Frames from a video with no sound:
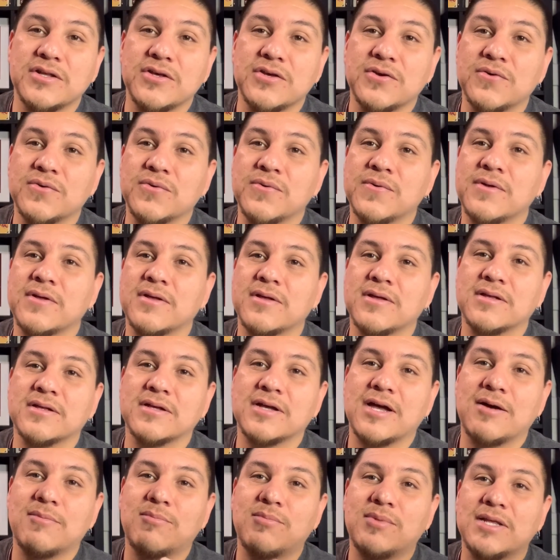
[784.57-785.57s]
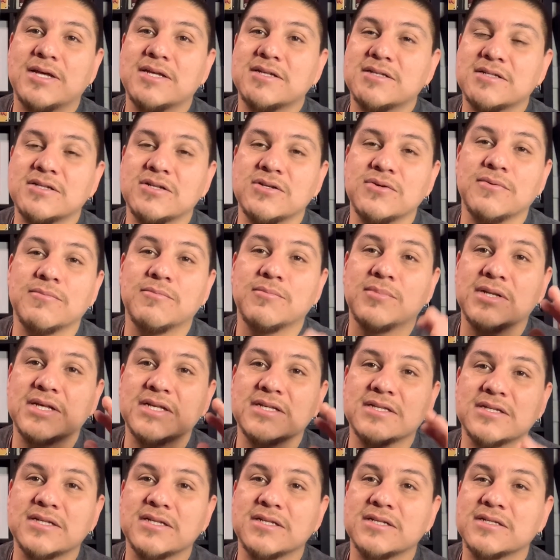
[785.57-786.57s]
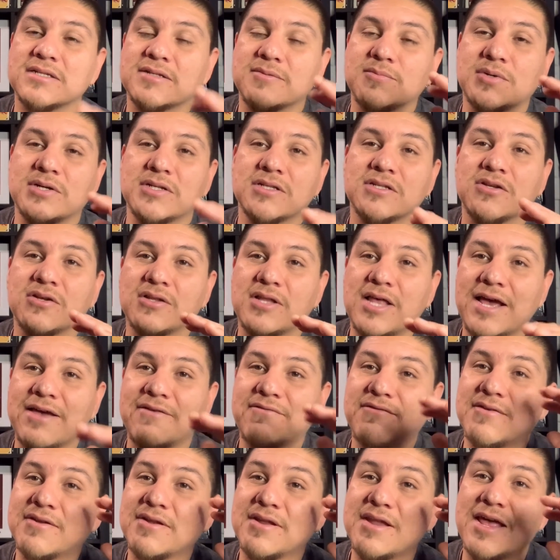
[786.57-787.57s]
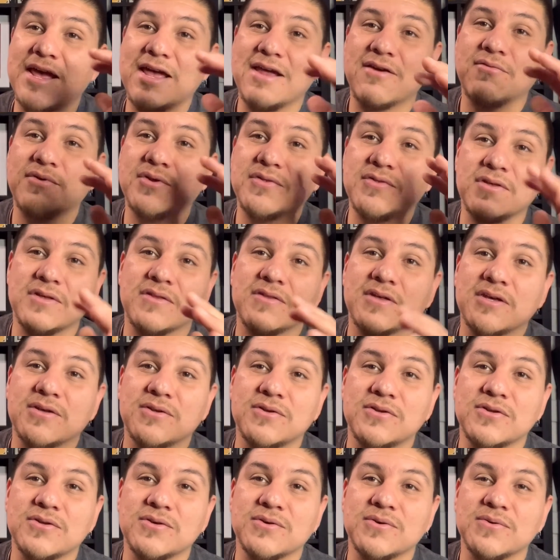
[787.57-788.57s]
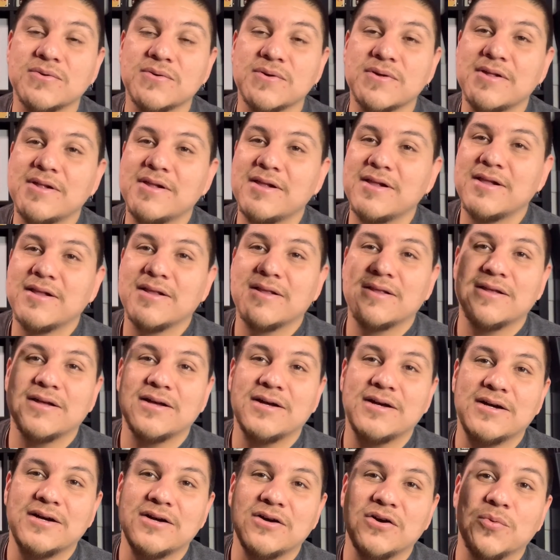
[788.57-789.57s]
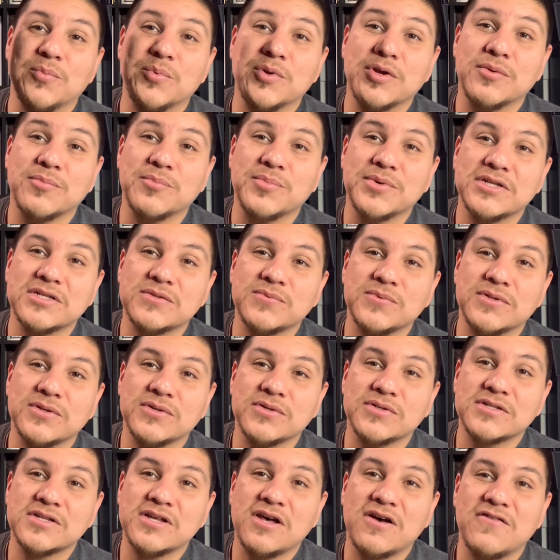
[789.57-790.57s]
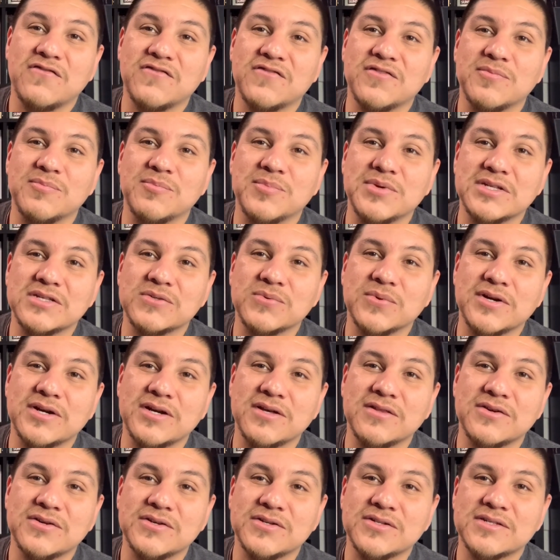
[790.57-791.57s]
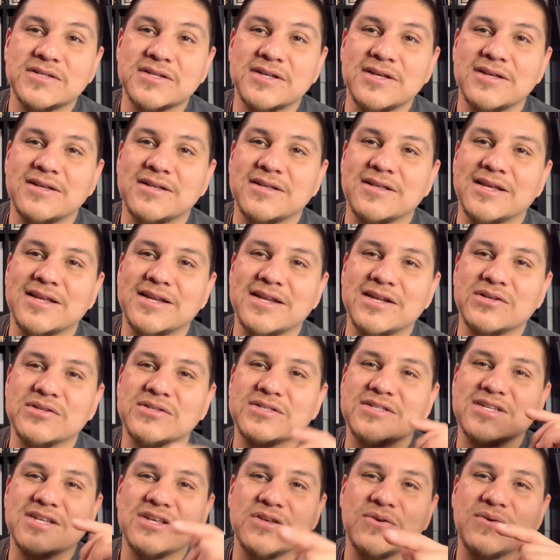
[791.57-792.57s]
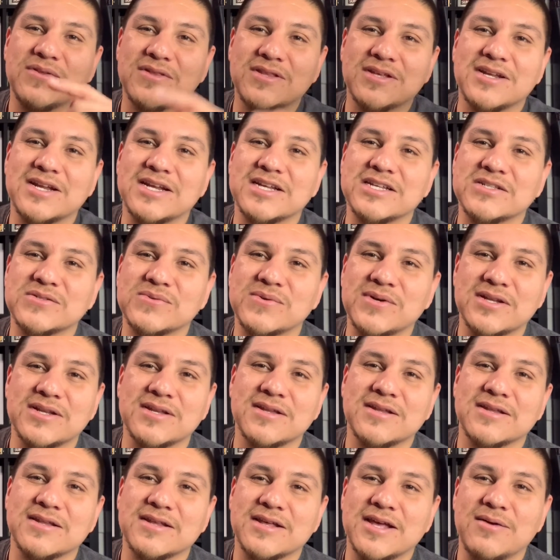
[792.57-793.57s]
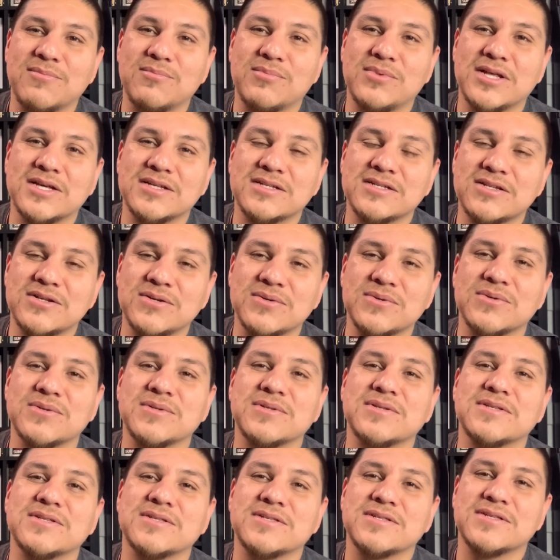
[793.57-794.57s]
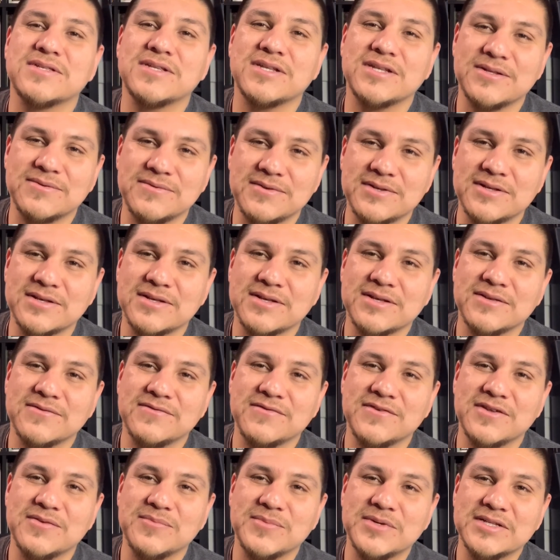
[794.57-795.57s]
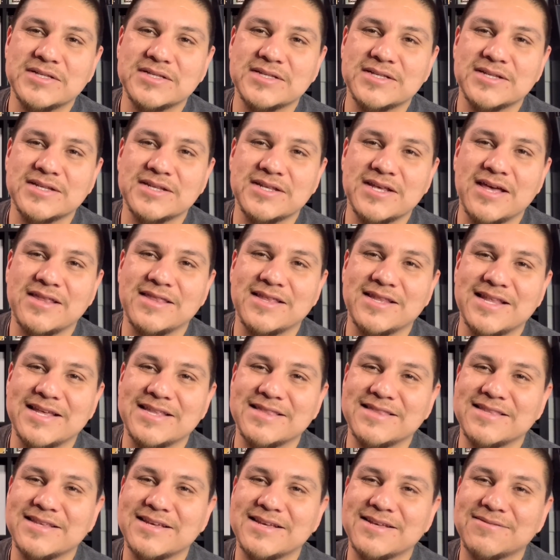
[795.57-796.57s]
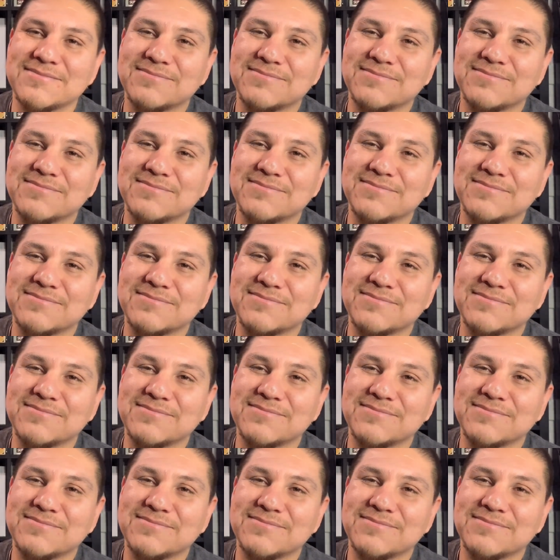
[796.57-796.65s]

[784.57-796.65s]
you. God bless you and blessings upon your life and everything that you do. Hope you're in peace with yourself and peace with others. And I'll see you on the next one. God bless you. See firmes y adelante.